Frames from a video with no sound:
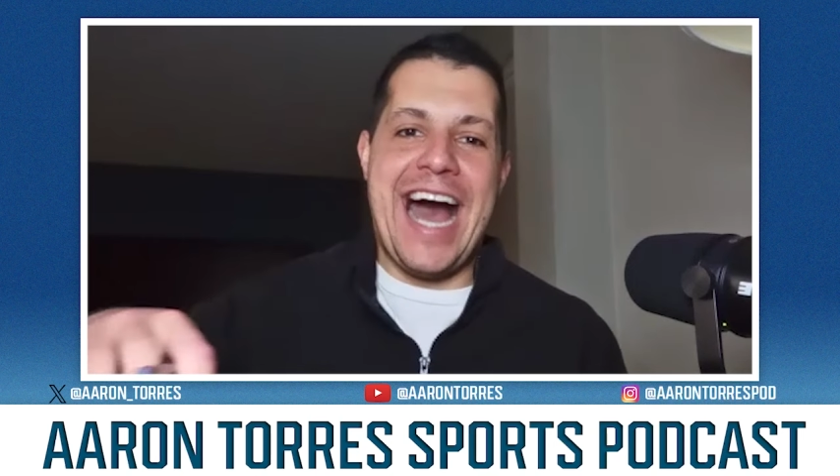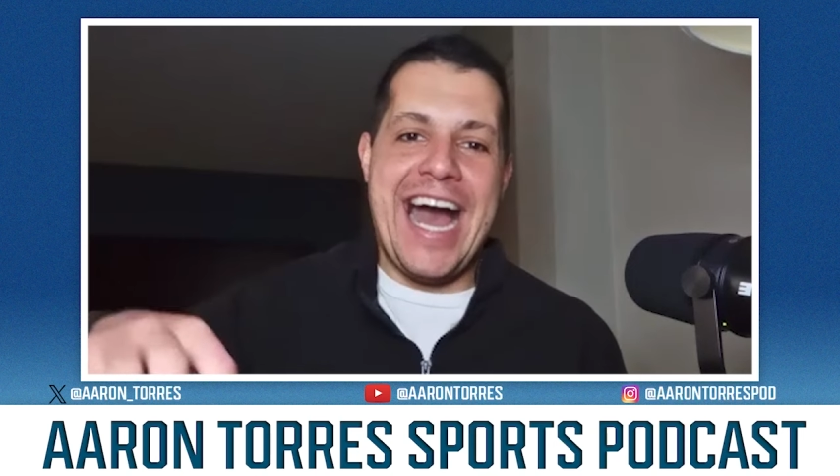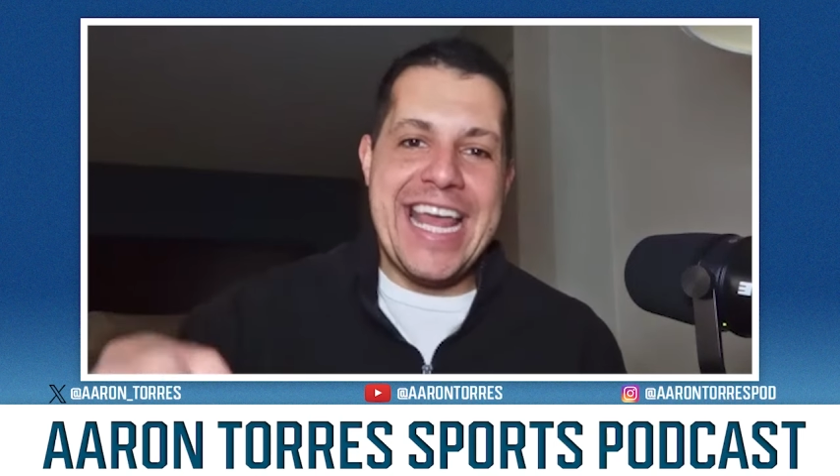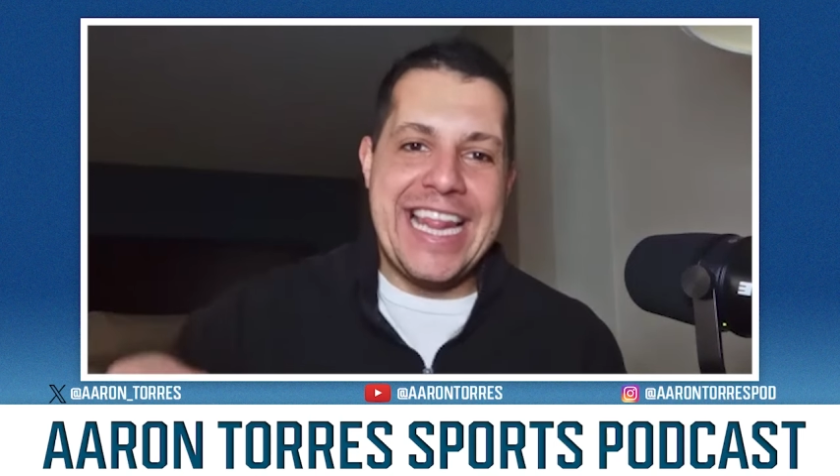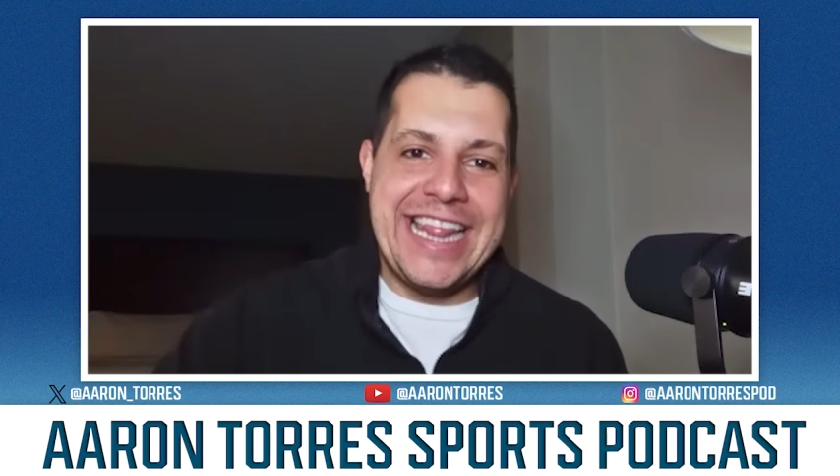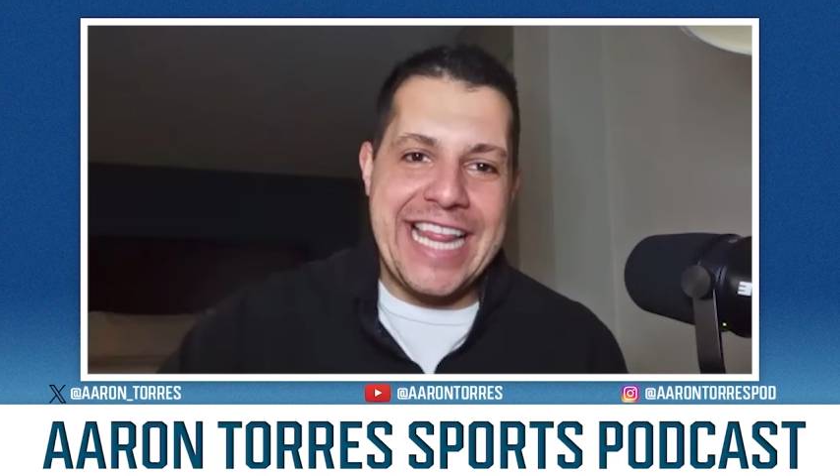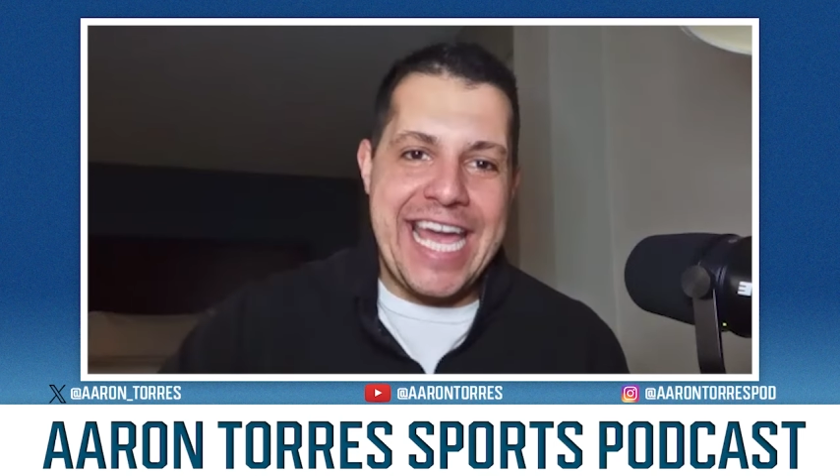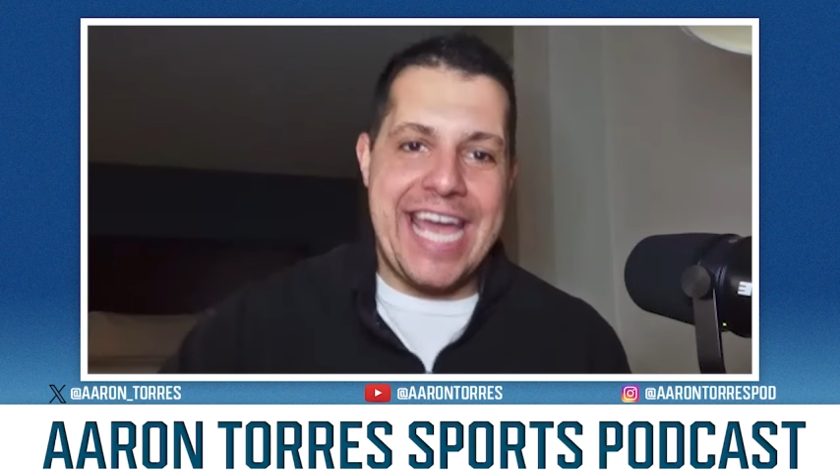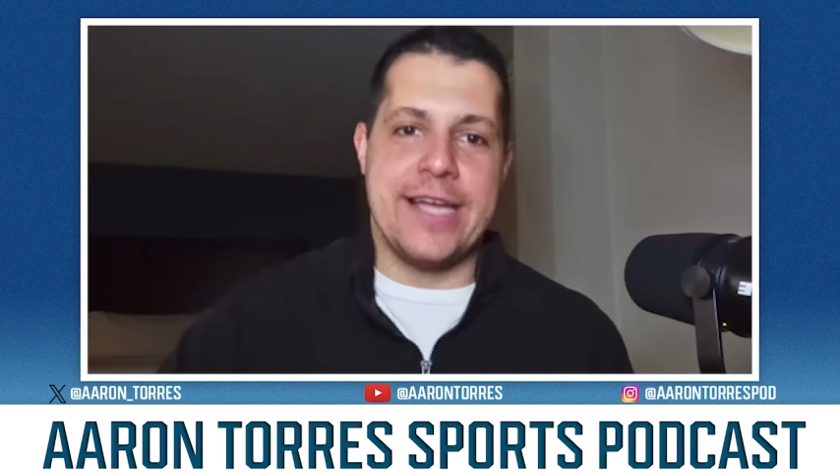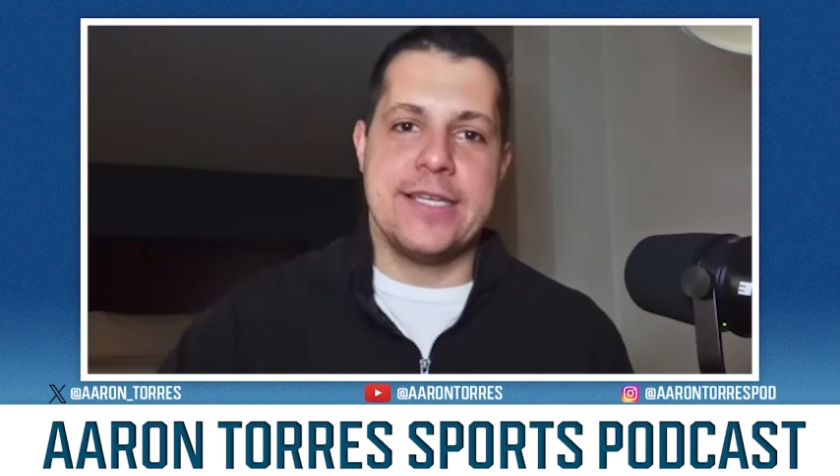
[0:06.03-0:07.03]
I
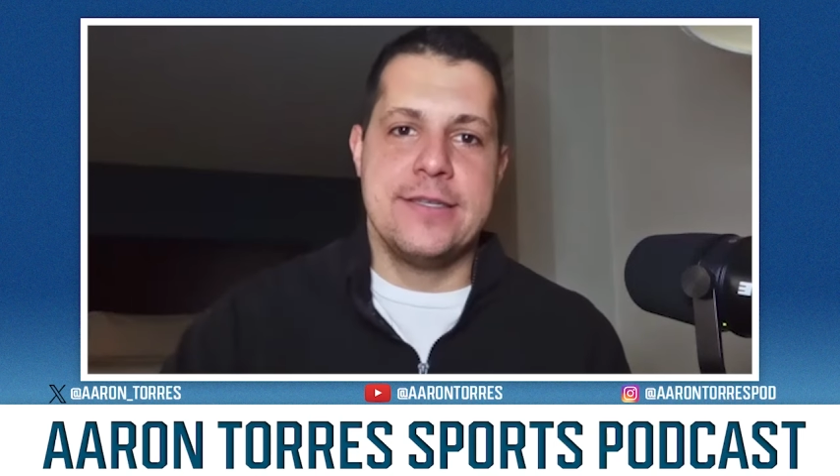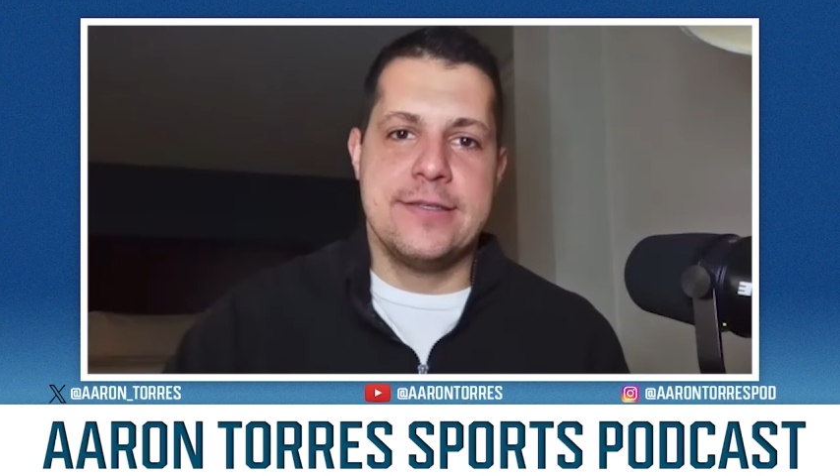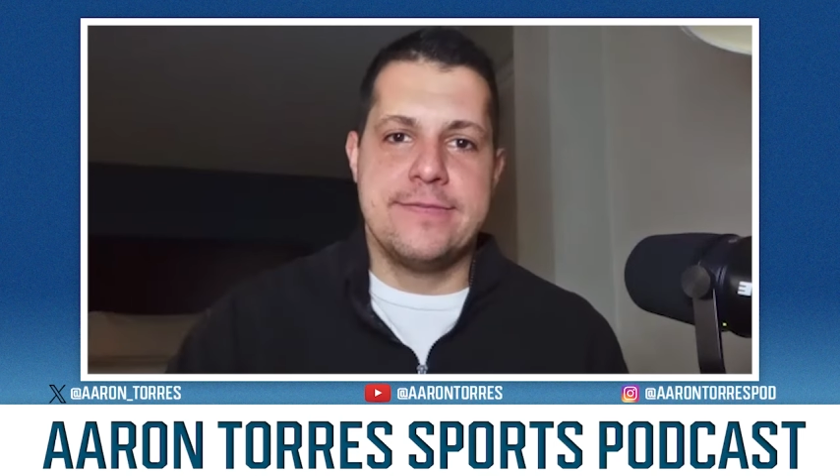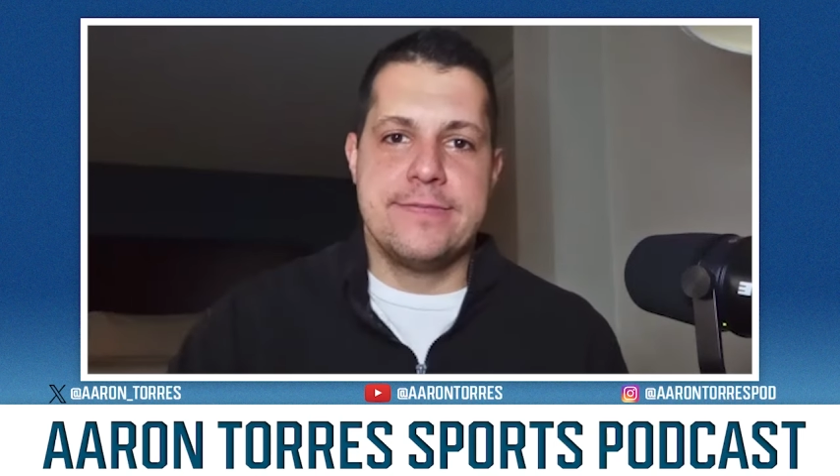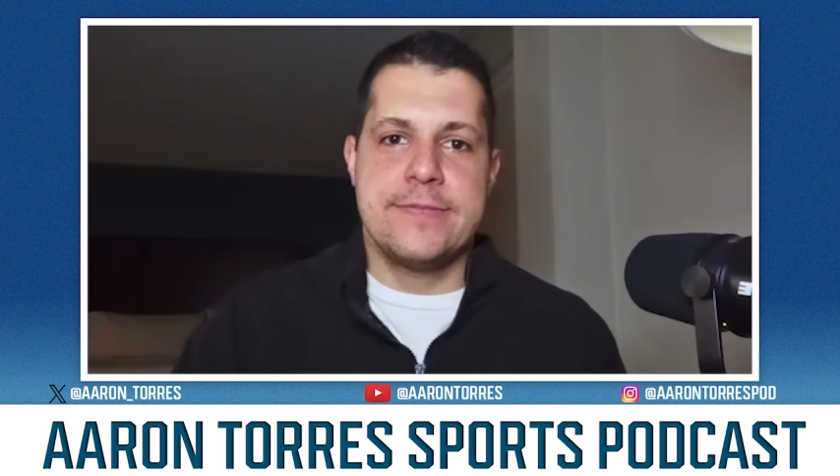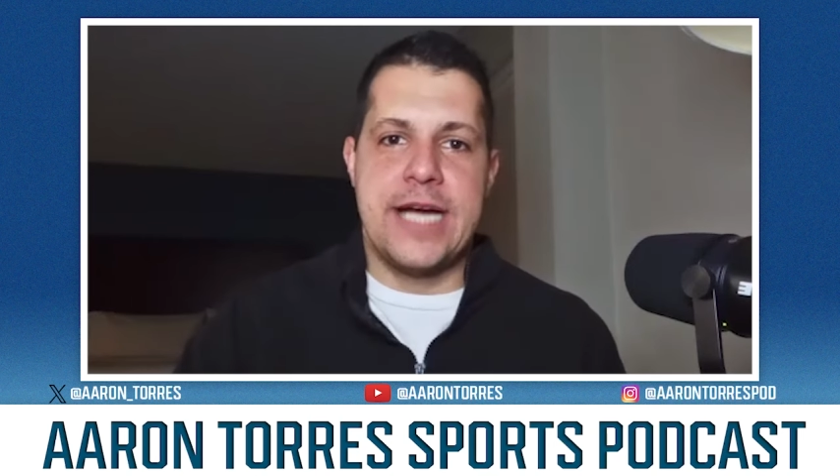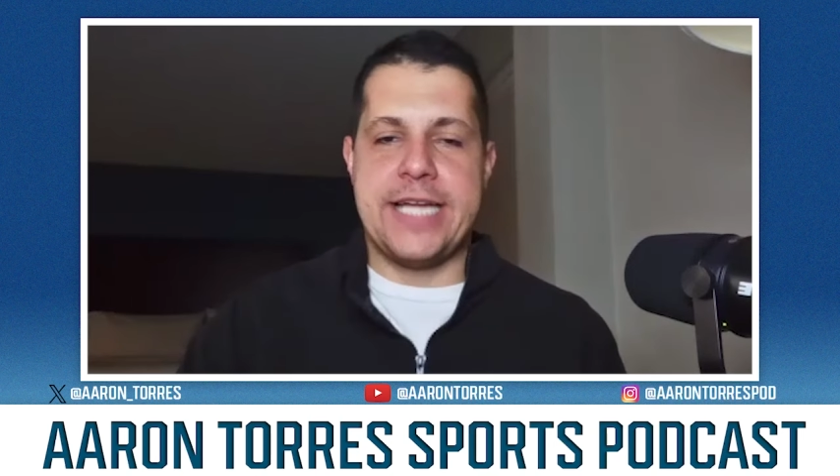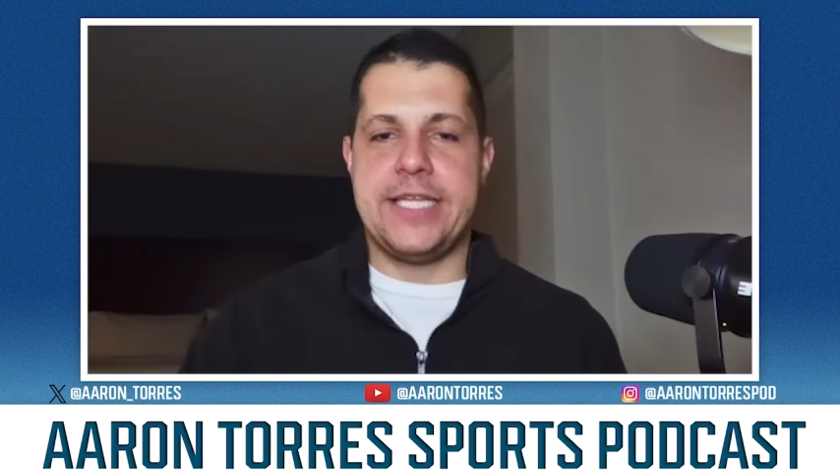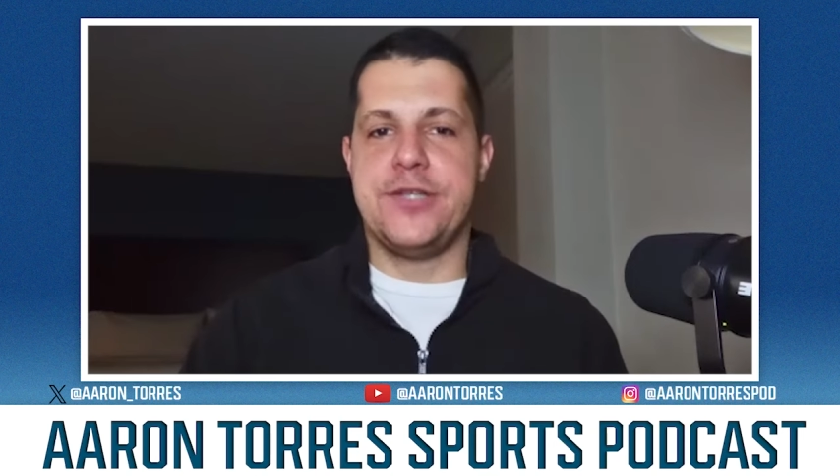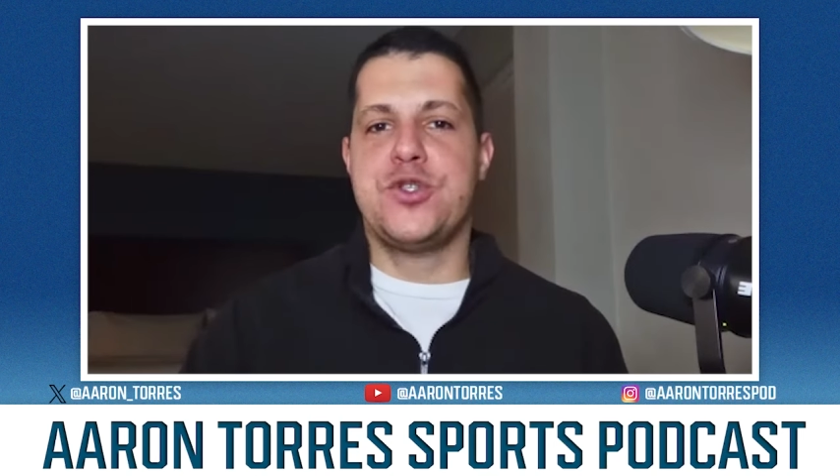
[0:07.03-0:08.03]
land,
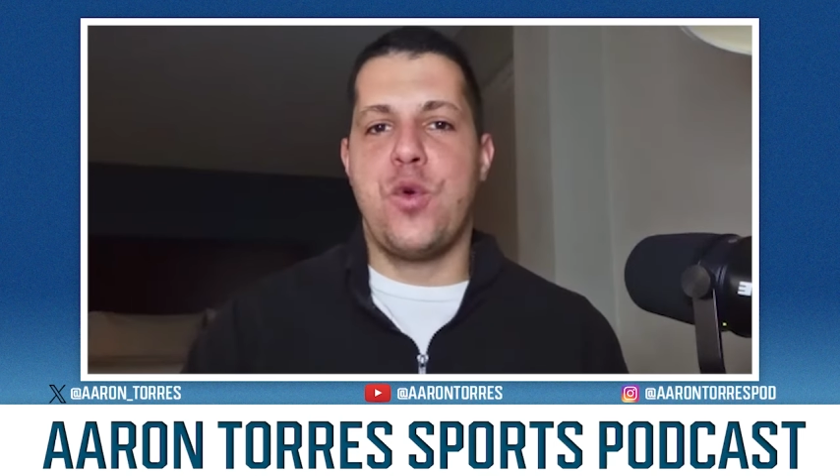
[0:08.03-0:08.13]
I did